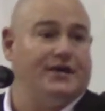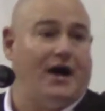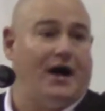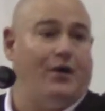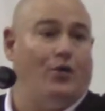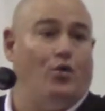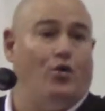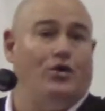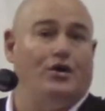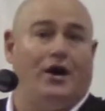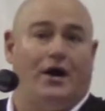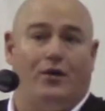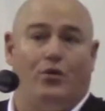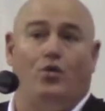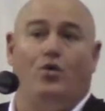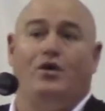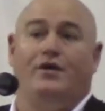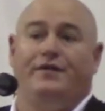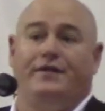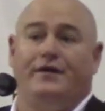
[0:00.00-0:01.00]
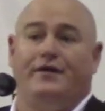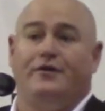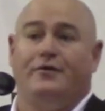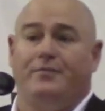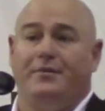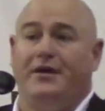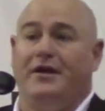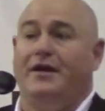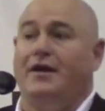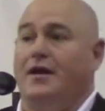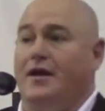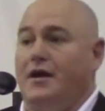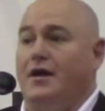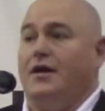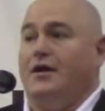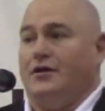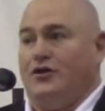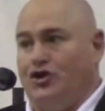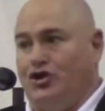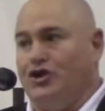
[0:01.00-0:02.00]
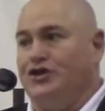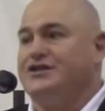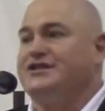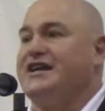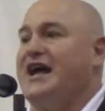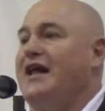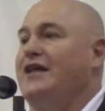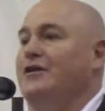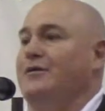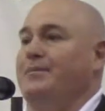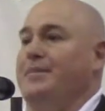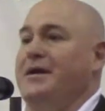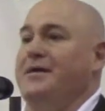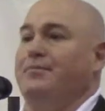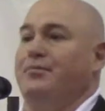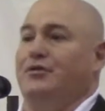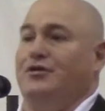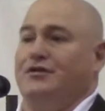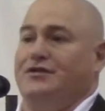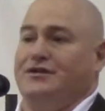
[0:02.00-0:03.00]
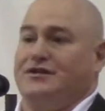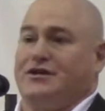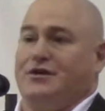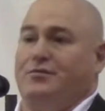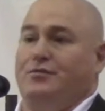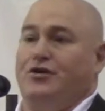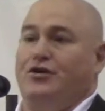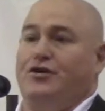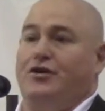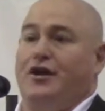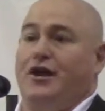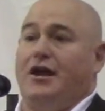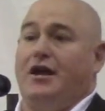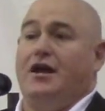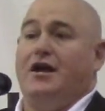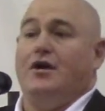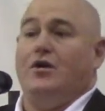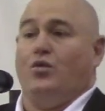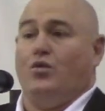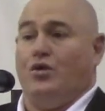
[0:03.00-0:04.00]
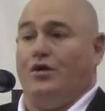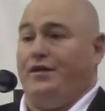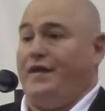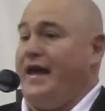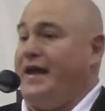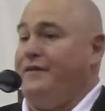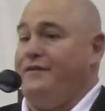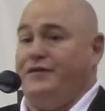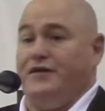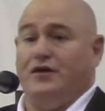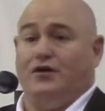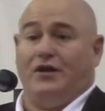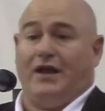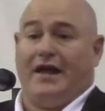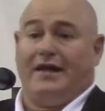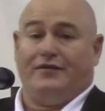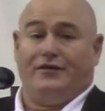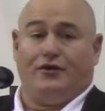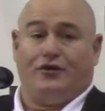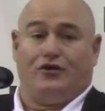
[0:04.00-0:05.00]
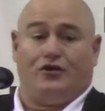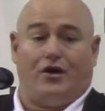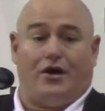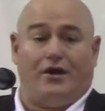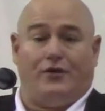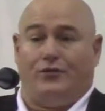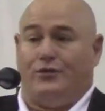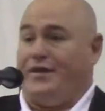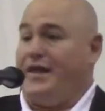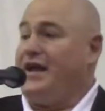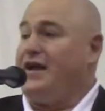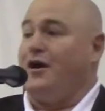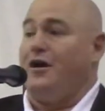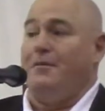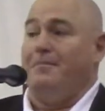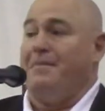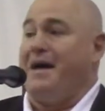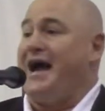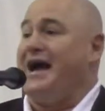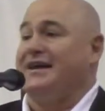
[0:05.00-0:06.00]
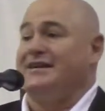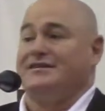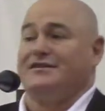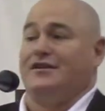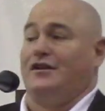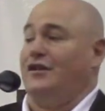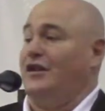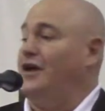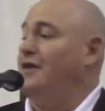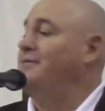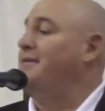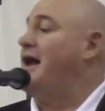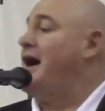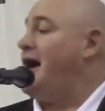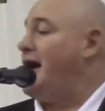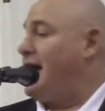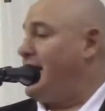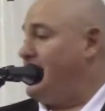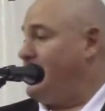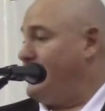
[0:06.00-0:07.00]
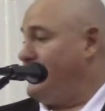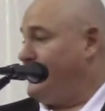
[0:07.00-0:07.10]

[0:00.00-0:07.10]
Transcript: I want there to be good, solid people in this community where they feel like they're great when they come back as alumni,